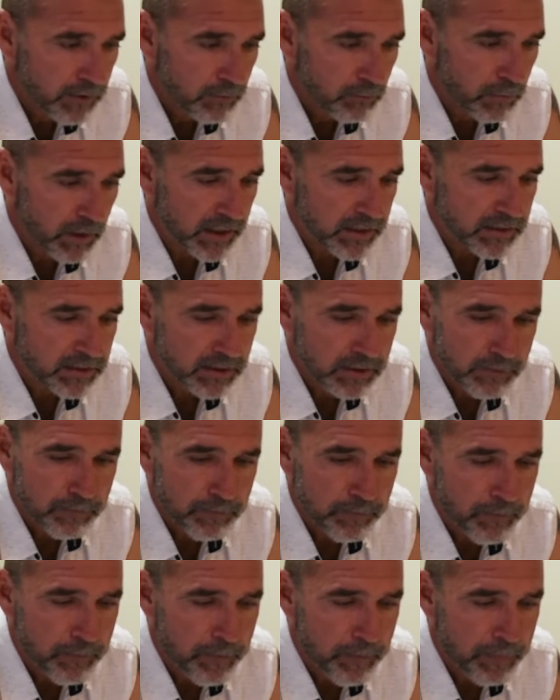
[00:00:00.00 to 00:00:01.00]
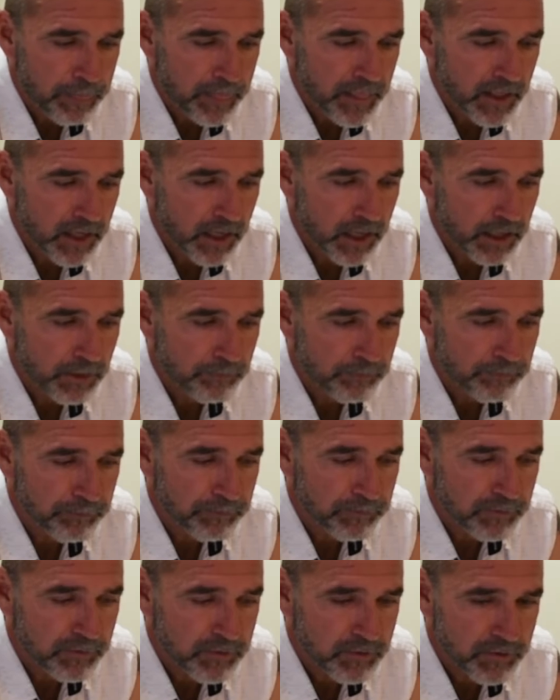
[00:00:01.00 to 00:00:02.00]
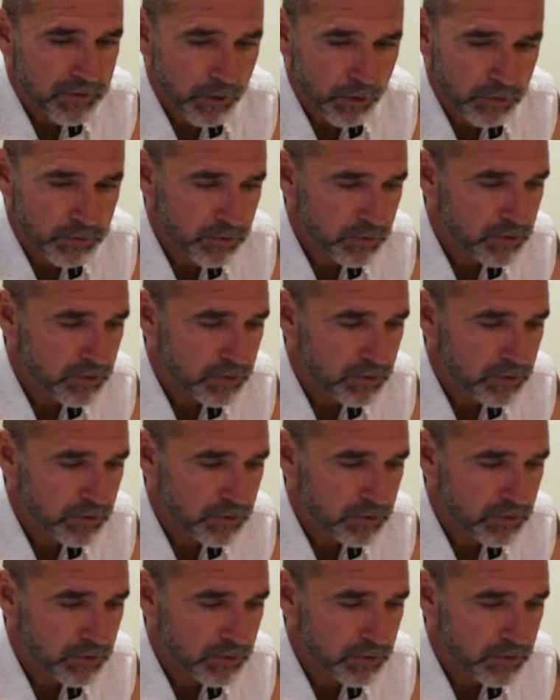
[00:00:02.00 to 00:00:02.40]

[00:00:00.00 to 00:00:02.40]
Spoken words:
But those